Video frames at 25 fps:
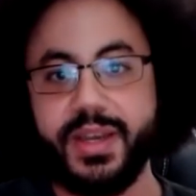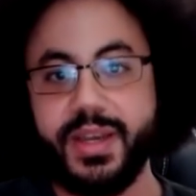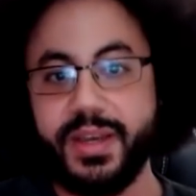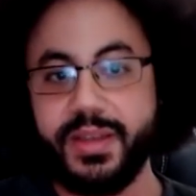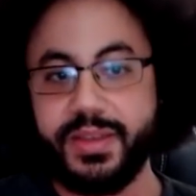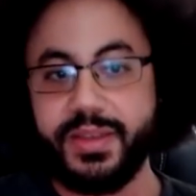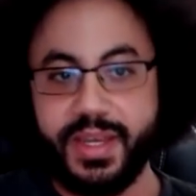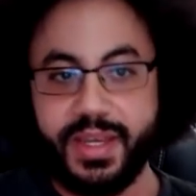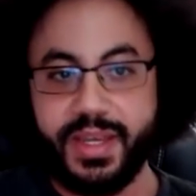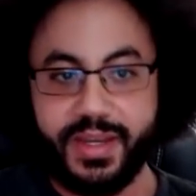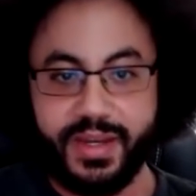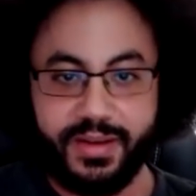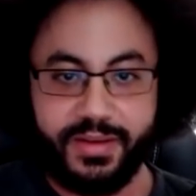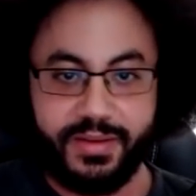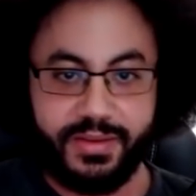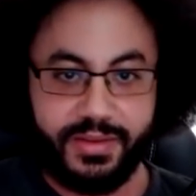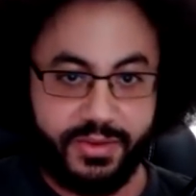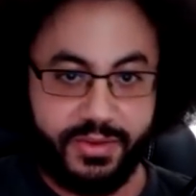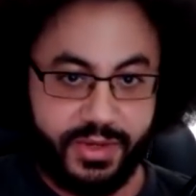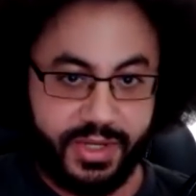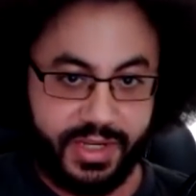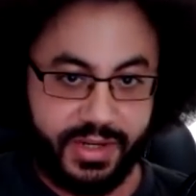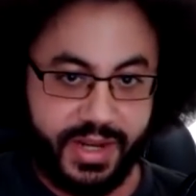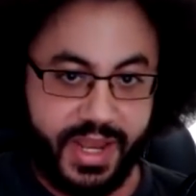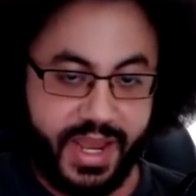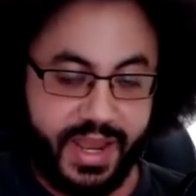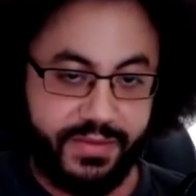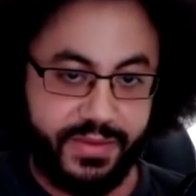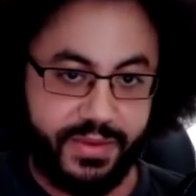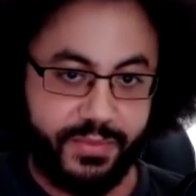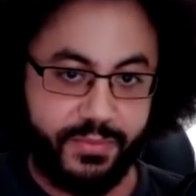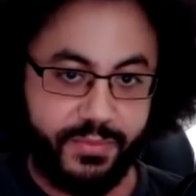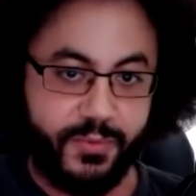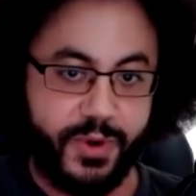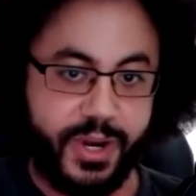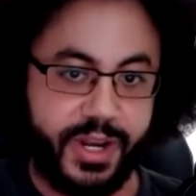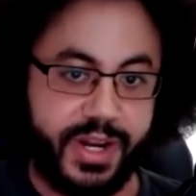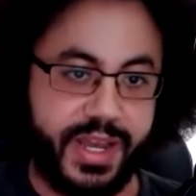They cut, you can have
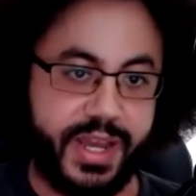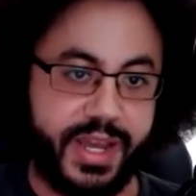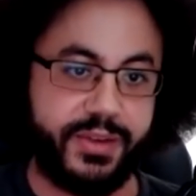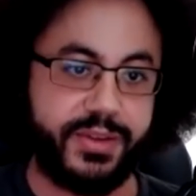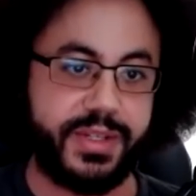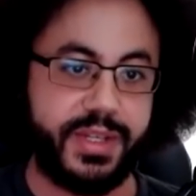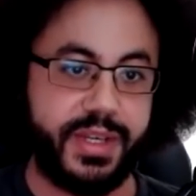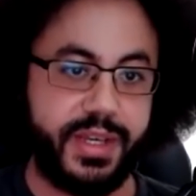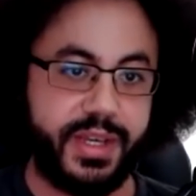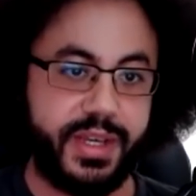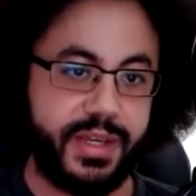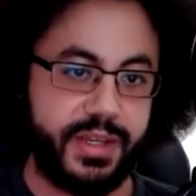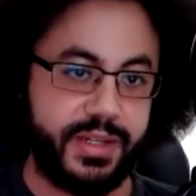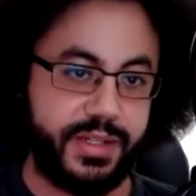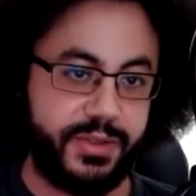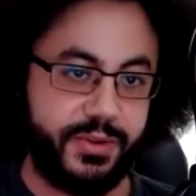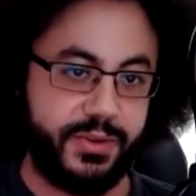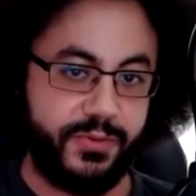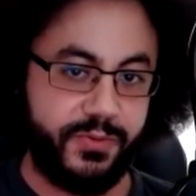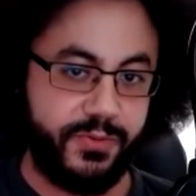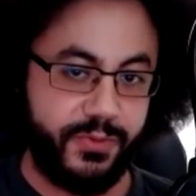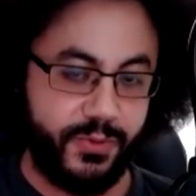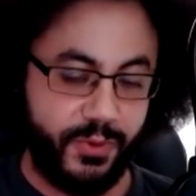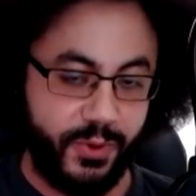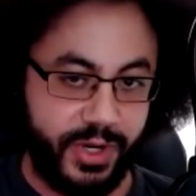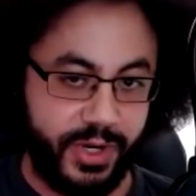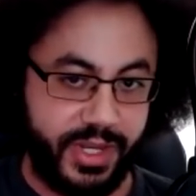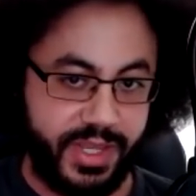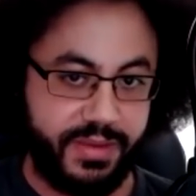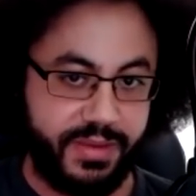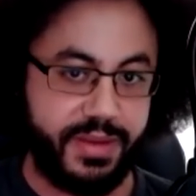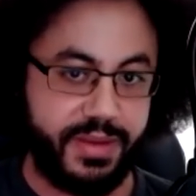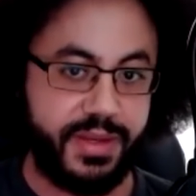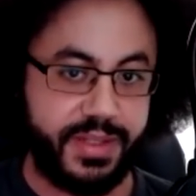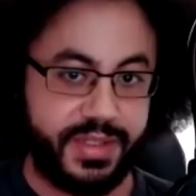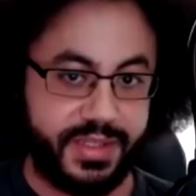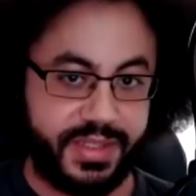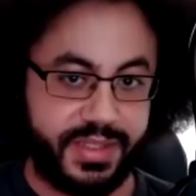them run out to forty
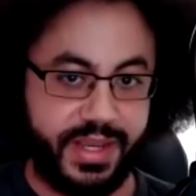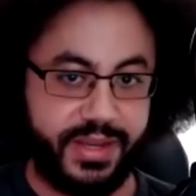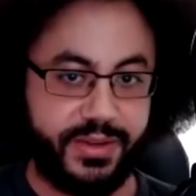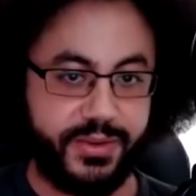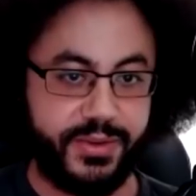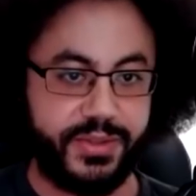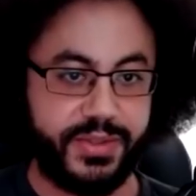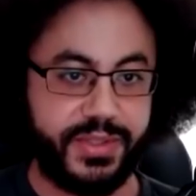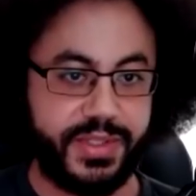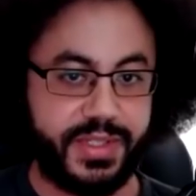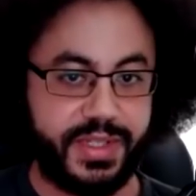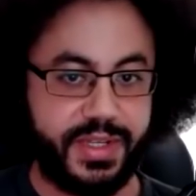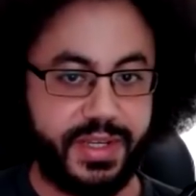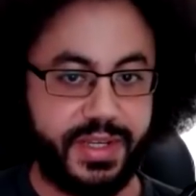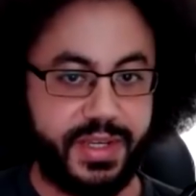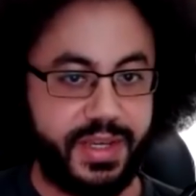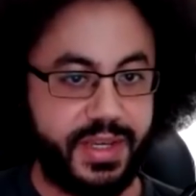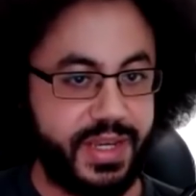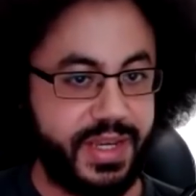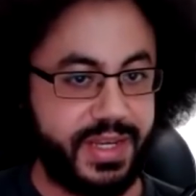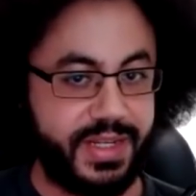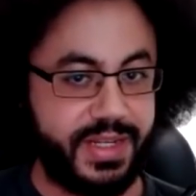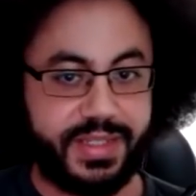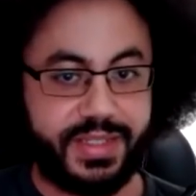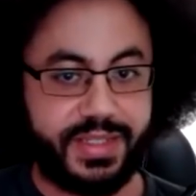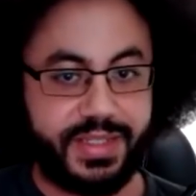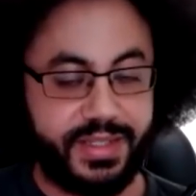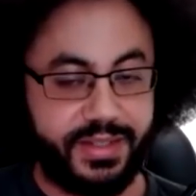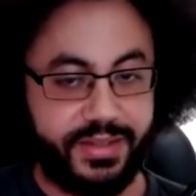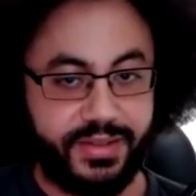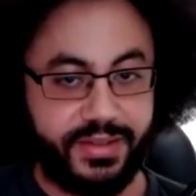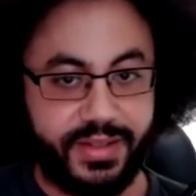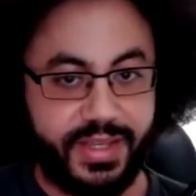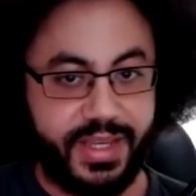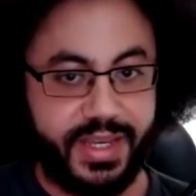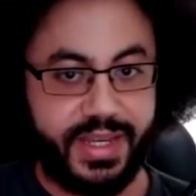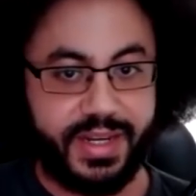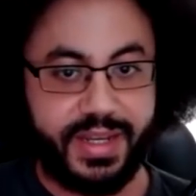cycles and still
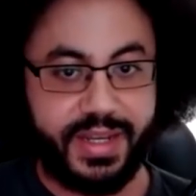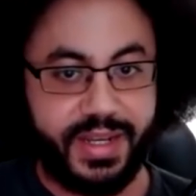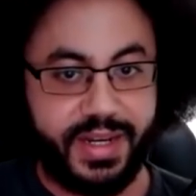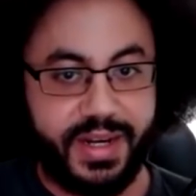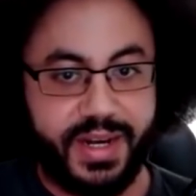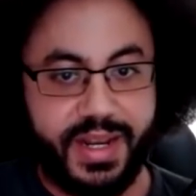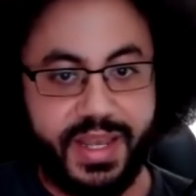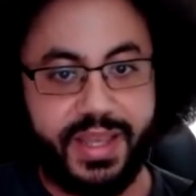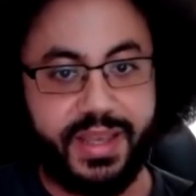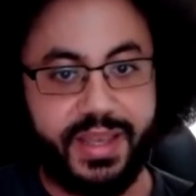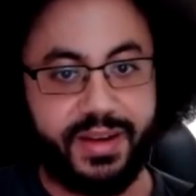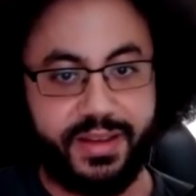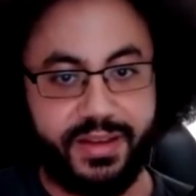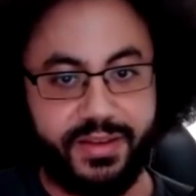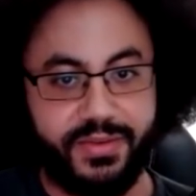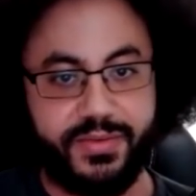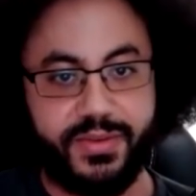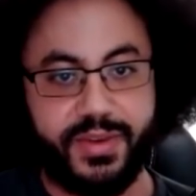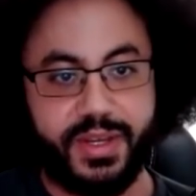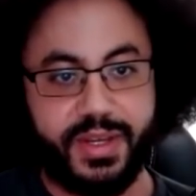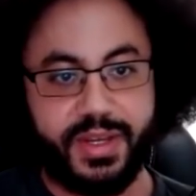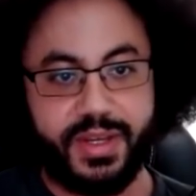get a negative,